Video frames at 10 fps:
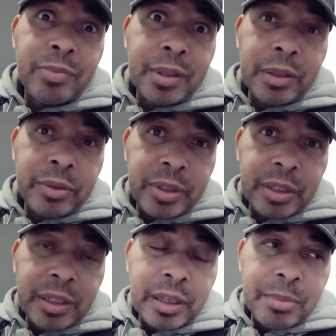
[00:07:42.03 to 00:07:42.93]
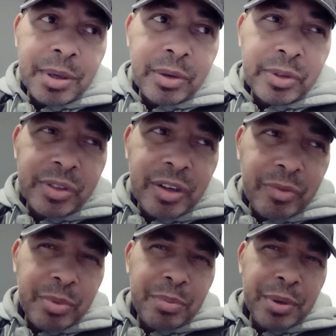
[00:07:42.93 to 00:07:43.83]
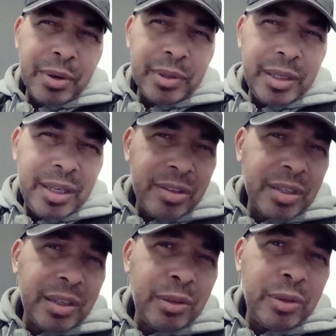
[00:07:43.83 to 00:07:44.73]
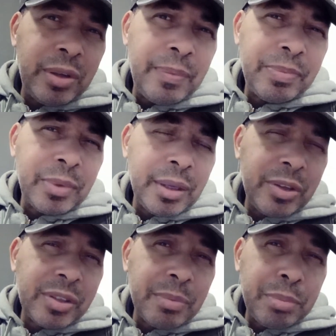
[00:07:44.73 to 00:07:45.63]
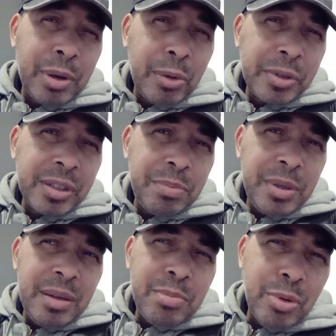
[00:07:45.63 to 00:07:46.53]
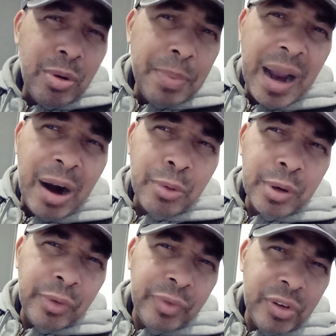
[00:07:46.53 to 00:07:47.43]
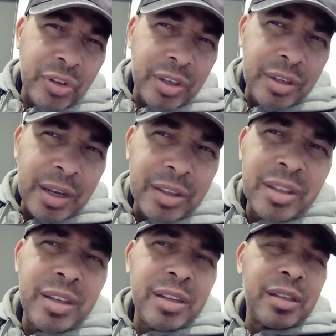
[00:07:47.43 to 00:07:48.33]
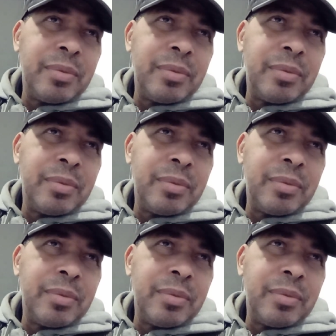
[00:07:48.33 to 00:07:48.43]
learning a lot about all this stuff, but apparently Intel is supposed to be more power efficient, I think.